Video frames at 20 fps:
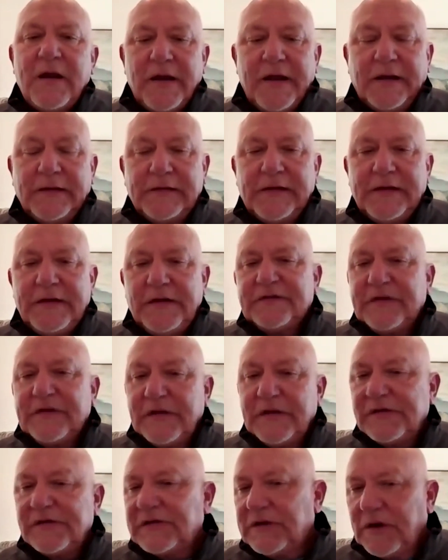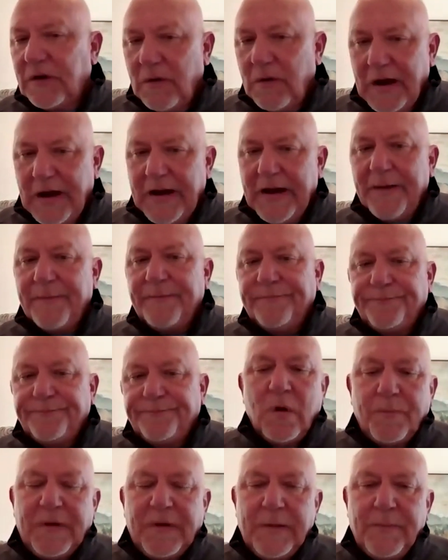At least Instagram,
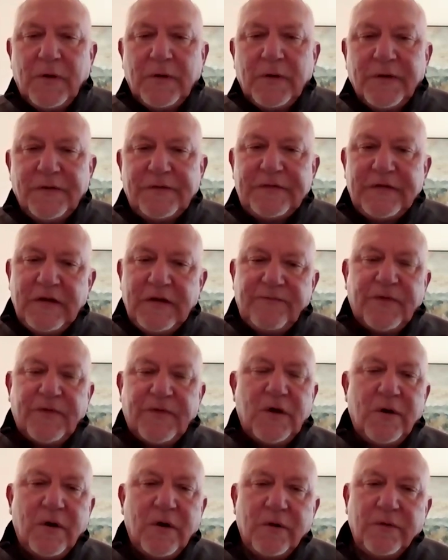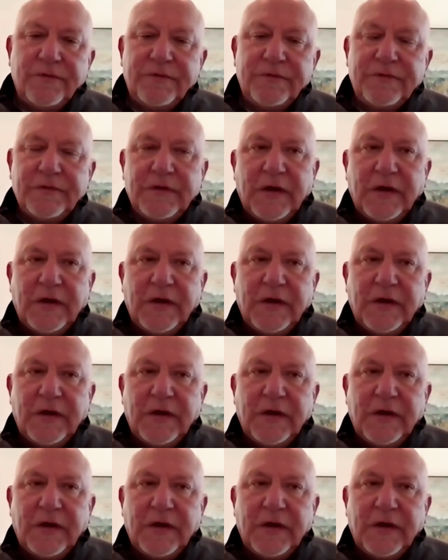where people can see photos.